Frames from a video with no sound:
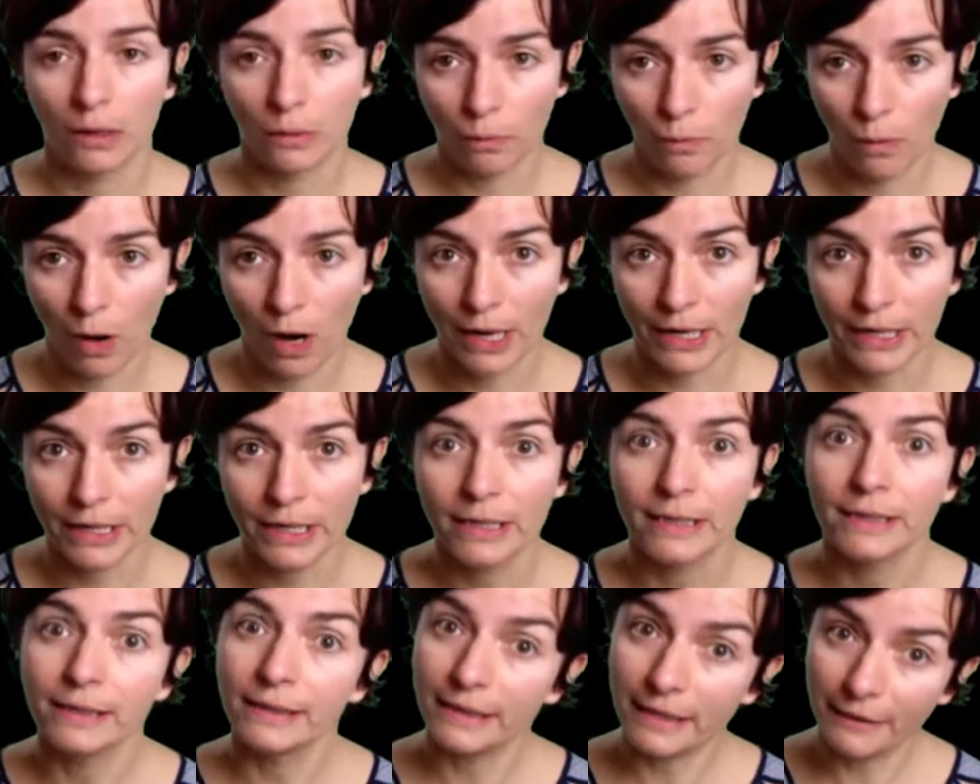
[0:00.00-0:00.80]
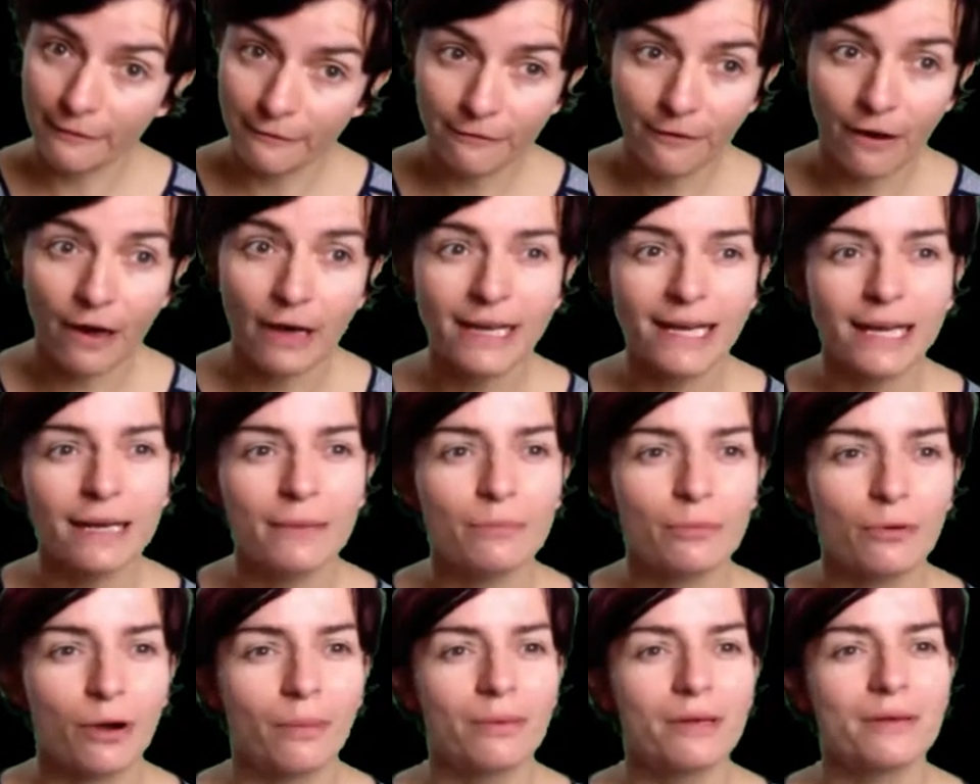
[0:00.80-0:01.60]
One,
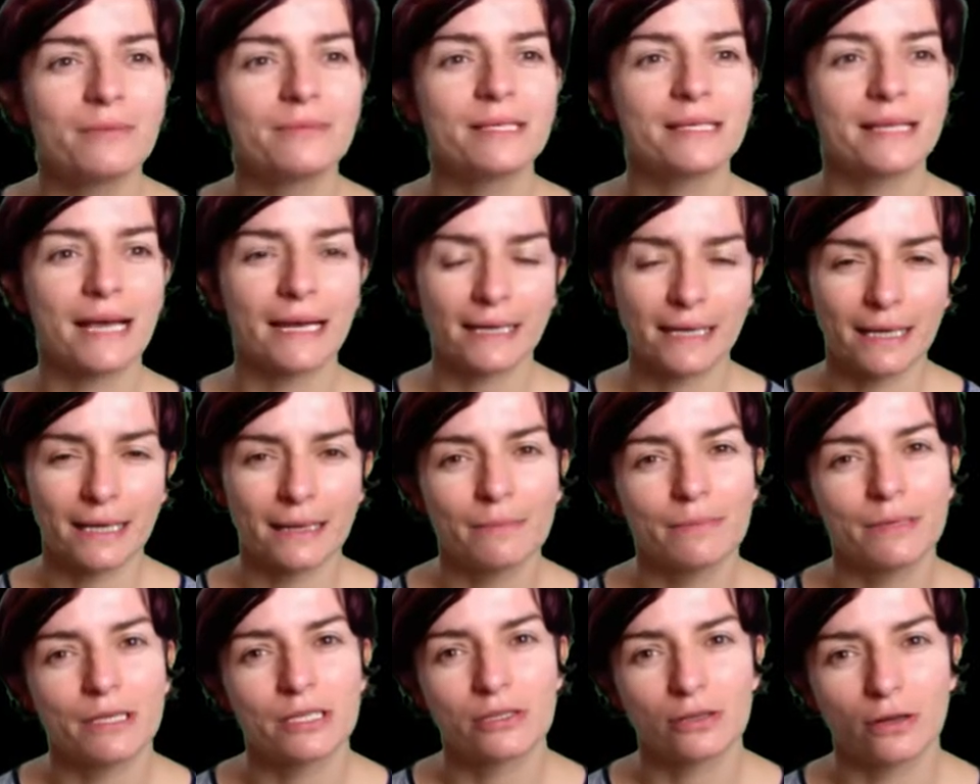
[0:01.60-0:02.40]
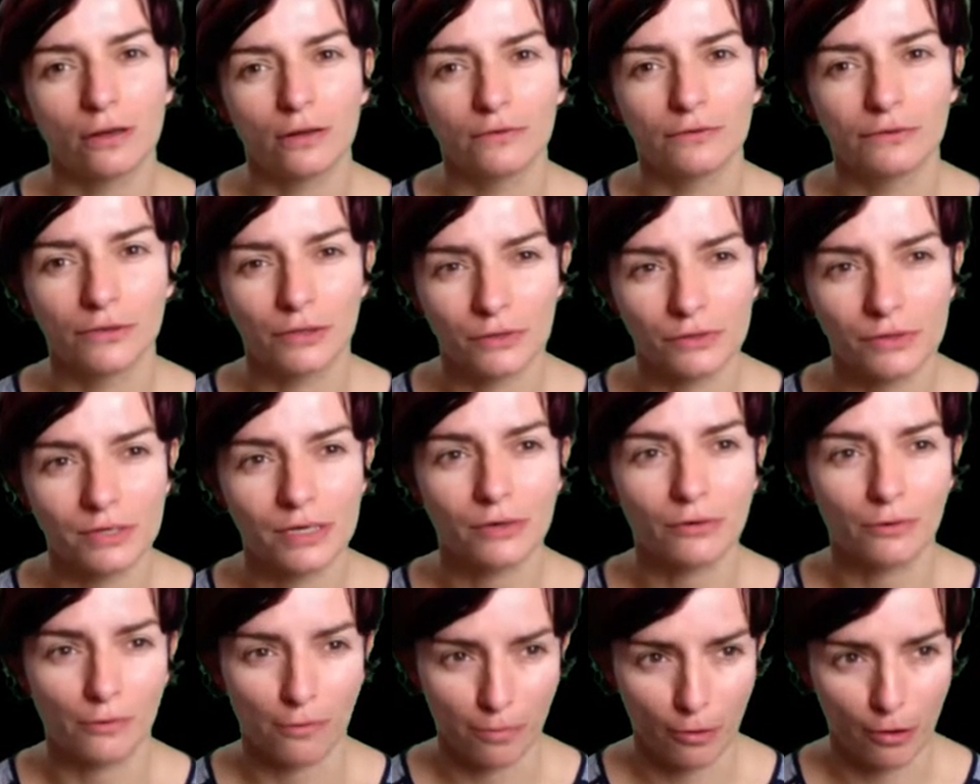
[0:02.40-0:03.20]
defining problems that can be solved
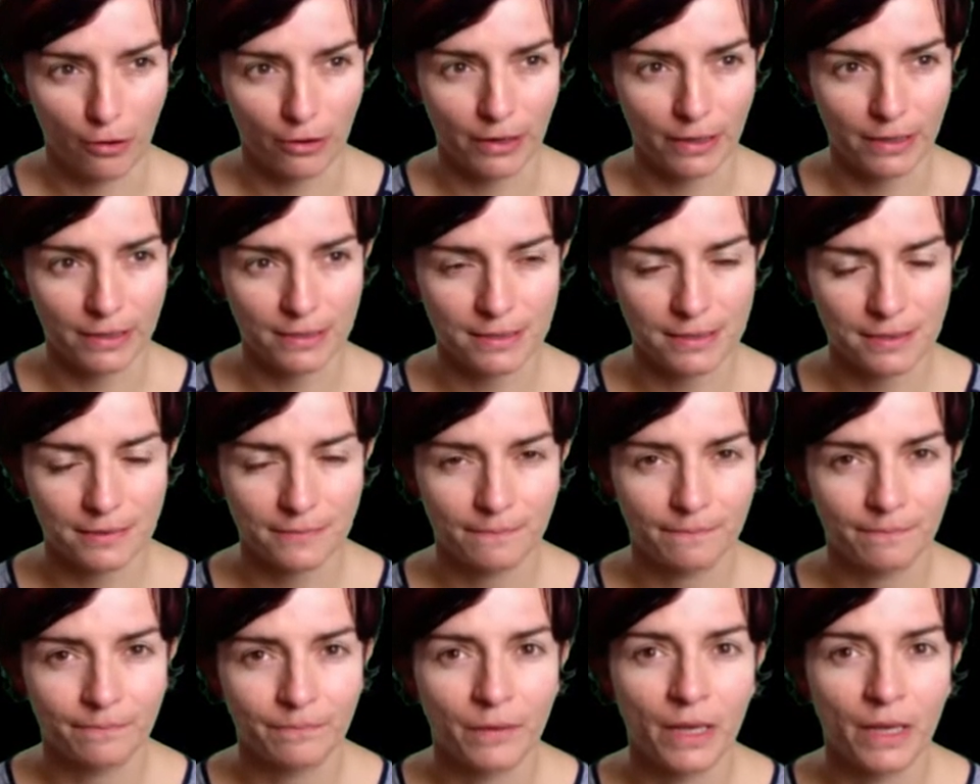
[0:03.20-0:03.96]
using robotics.